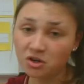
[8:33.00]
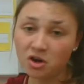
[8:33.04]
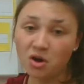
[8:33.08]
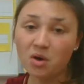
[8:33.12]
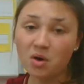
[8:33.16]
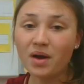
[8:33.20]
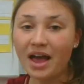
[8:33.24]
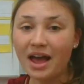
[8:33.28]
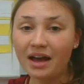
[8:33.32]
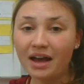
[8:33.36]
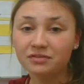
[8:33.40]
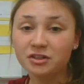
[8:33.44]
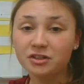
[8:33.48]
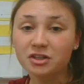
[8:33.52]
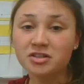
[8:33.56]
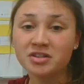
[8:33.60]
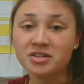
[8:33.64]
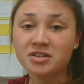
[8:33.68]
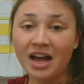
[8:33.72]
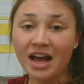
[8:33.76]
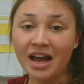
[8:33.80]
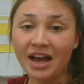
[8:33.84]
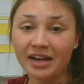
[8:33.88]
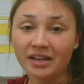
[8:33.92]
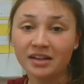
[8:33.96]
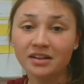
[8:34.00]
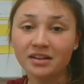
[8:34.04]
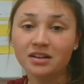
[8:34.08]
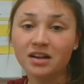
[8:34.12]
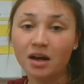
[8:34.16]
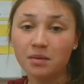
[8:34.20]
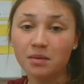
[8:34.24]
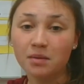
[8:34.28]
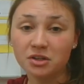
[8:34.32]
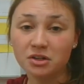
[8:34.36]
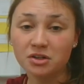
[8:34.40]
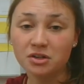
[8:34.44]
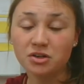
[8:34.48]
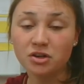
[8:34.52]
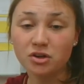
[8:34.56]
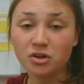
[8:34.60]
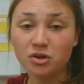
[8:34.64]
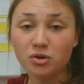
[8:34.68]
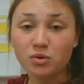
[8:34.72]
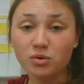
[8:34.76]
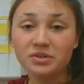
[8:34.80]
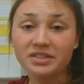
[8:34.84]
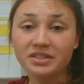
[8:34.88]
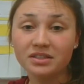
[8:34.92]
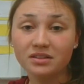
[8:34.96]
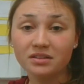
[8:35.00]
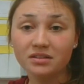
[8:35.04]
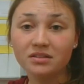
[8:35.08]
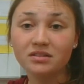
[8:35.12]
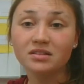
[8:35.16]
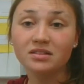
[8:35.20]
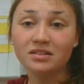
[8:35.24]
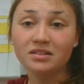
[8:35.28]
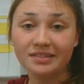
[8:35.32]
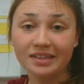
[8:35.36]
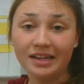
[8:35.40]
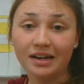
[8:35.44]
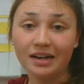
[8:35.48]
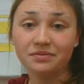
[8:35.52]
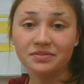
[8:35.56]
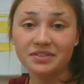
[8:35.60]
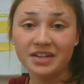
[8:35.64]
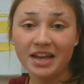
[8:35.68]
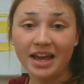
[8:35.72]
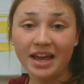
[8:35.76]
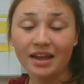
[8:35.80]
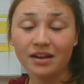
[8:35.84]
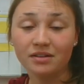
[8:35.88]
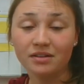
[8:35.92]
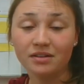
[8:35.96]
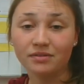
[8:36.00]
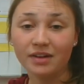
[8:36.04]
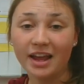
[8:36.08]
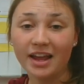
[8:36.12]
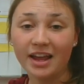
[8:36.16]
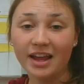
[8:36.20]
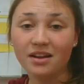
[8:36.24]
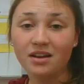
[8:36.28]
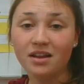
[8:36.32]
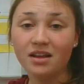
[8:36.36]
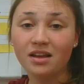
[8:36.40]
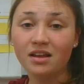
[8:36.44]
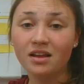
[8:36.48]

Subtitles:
know after 9 comes a new set of 10, right?